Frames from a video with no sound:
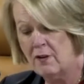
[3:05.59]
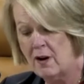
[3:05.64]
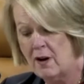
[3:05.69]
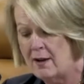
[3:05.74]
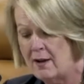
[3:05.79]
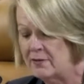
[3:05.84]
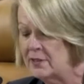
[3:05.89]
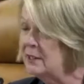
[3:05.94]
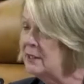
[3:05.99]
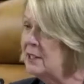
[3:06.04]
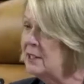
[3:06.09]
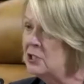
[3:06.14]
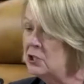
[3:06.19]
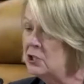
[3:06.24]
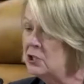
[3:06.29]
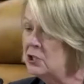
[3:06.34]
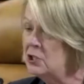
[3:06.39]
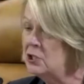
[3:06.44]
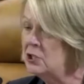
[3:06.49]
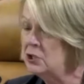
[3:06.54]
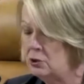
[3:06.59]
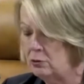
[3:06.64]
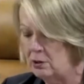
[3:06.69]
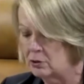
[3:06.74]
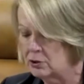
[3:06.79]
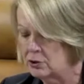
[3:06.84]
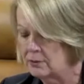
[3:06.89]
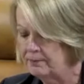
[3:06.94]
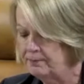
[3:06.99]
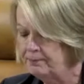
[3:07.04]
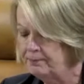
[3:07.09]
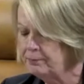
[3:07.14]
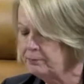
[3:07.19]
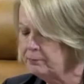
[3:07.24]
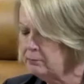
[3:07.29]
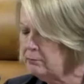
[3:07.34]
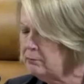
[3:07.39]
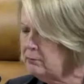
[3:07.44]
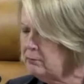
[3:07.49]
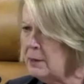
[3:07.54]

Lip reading: survived at least 2 years,